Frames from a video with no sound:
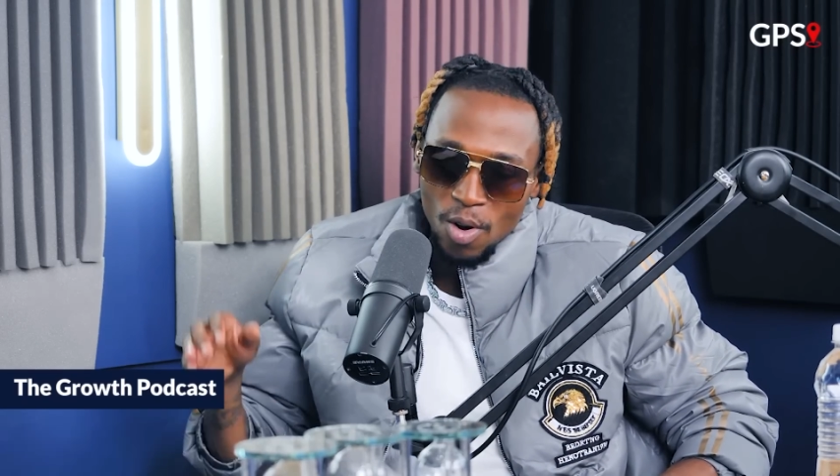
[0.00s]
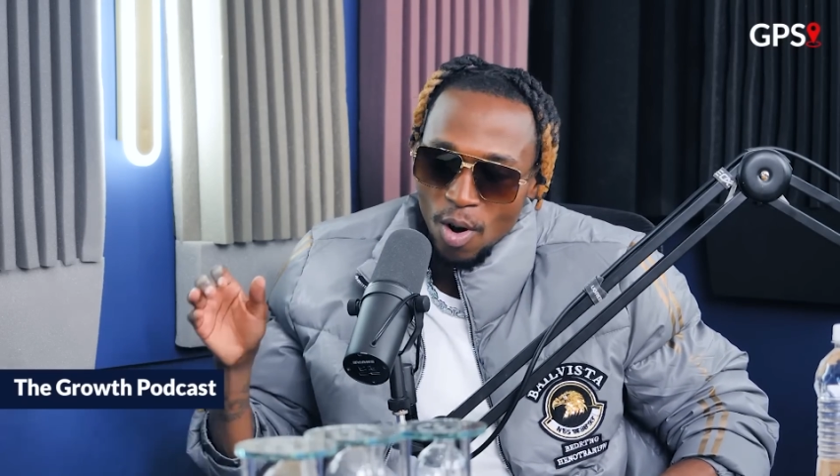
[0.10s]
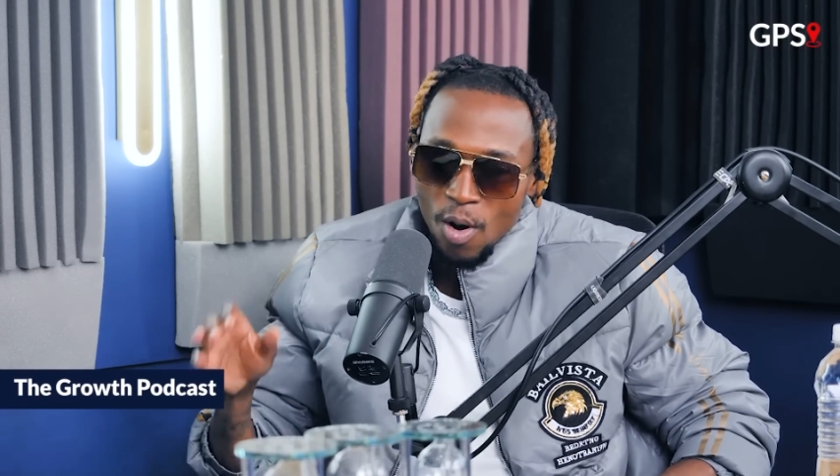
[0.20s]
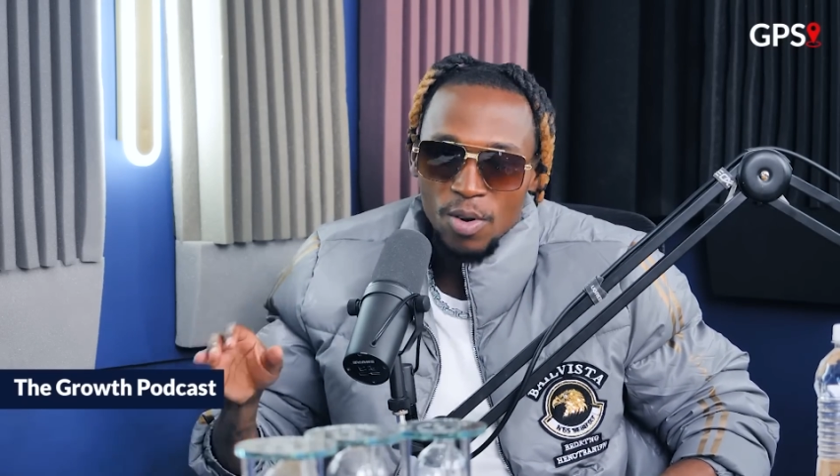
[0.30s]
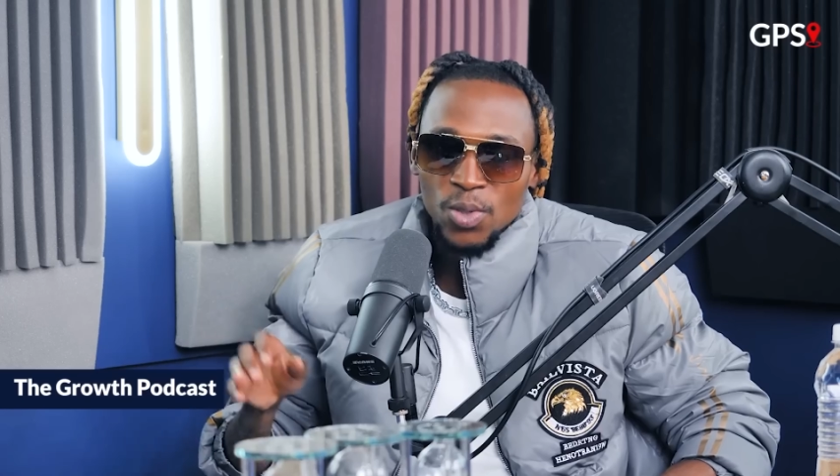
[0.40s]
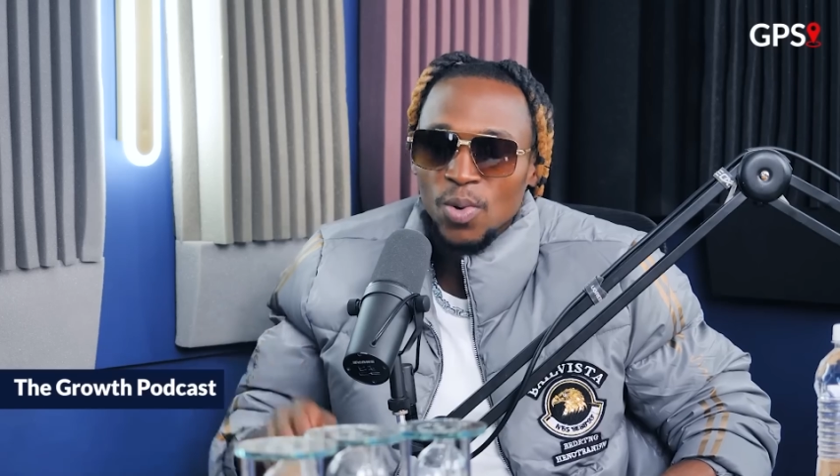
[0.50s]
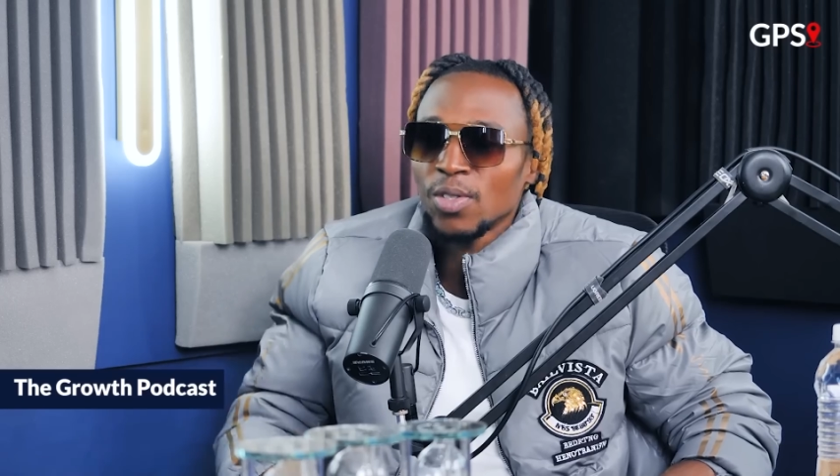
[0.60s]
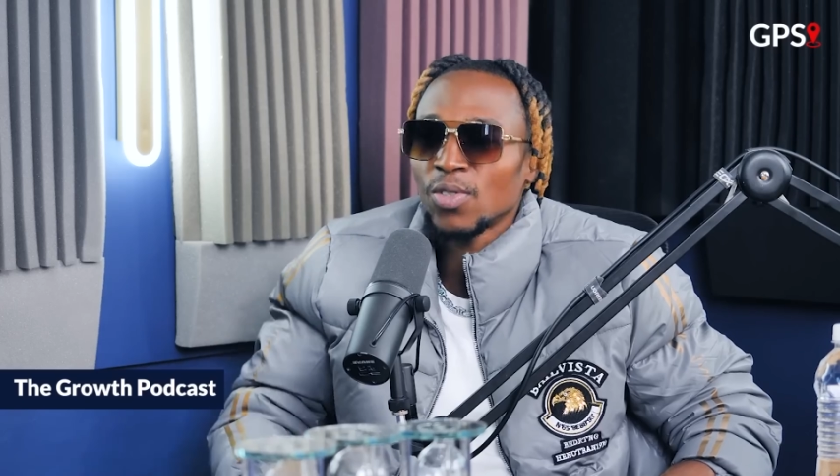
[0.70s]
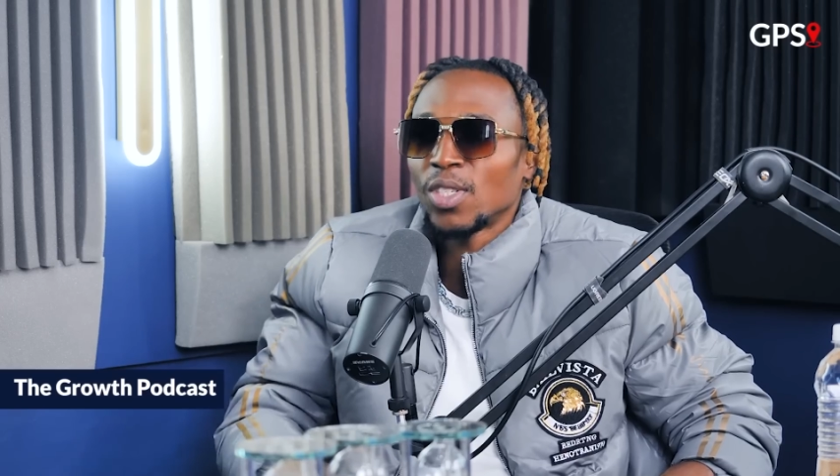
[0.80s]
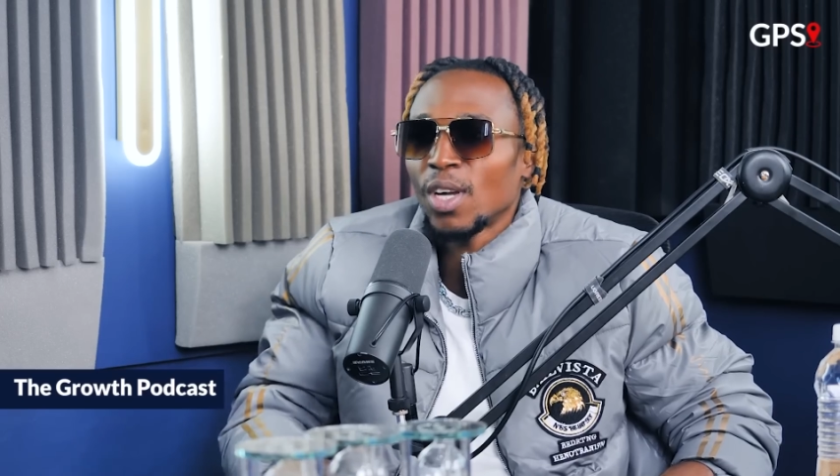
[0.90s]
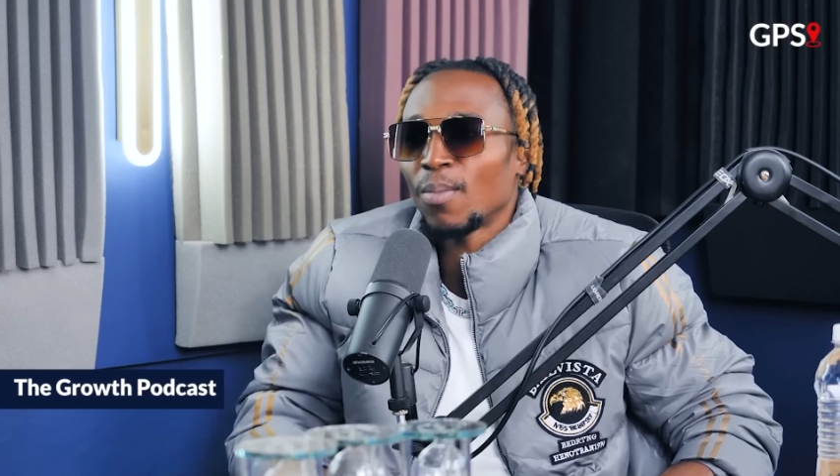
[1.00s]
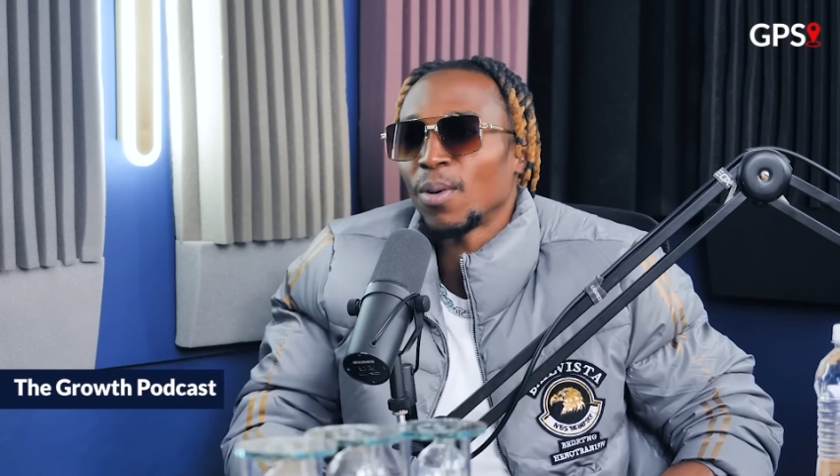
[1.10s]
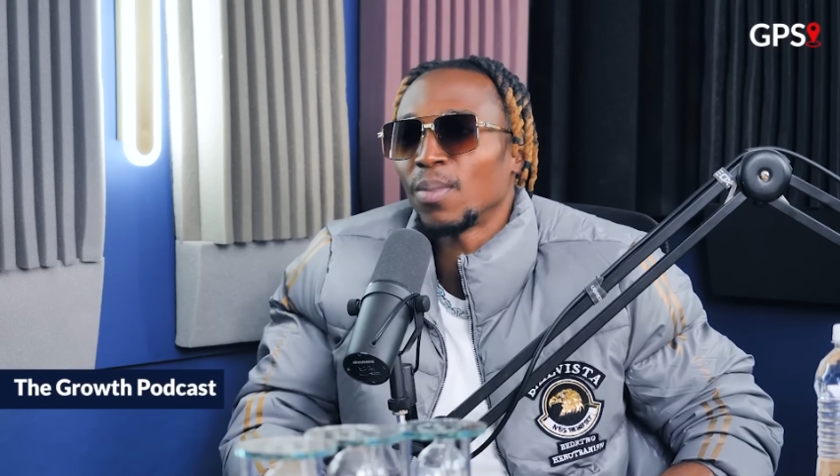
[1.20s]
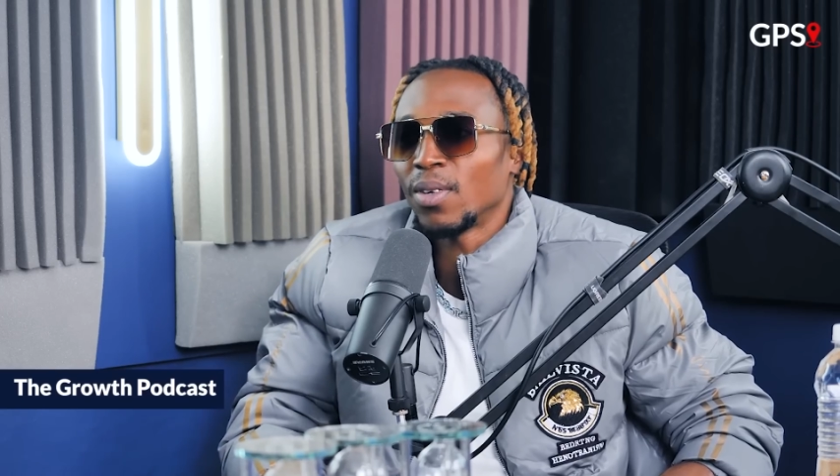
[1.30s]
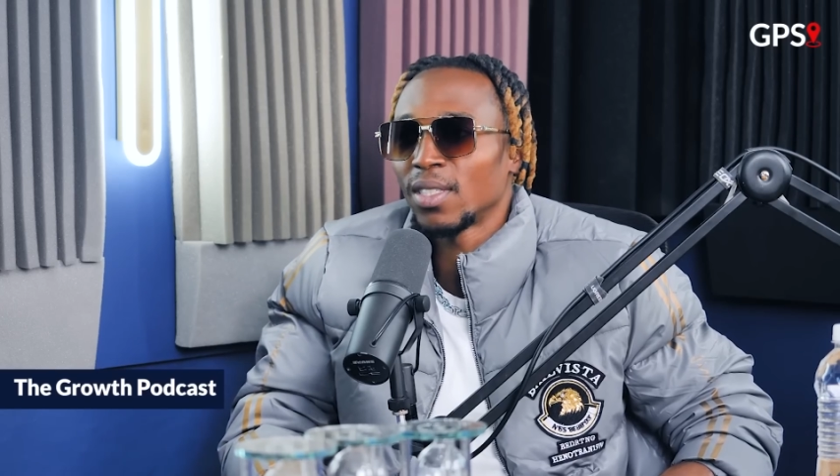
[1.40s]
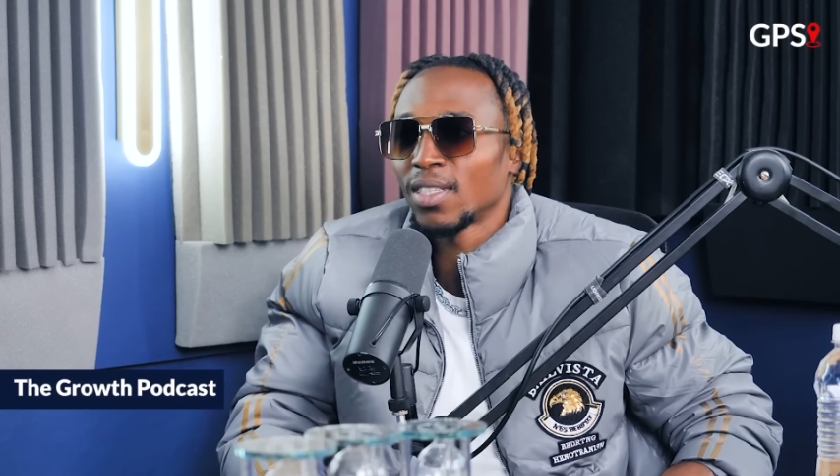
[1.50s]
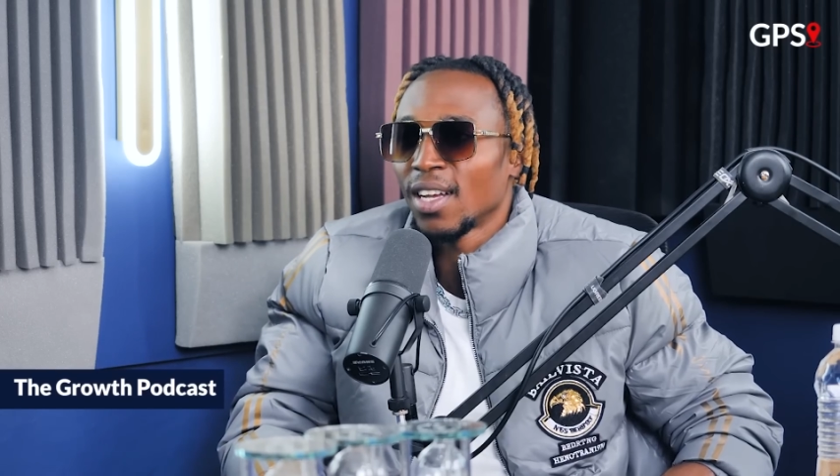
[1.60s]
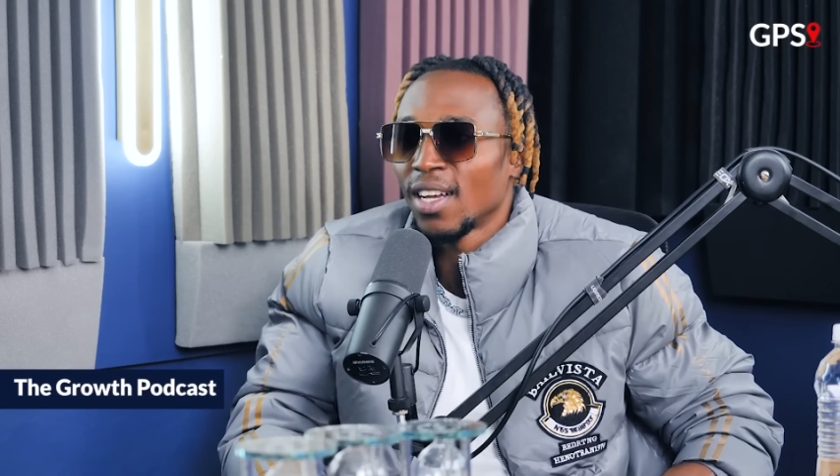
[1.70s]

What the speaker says: always wants to jump on board.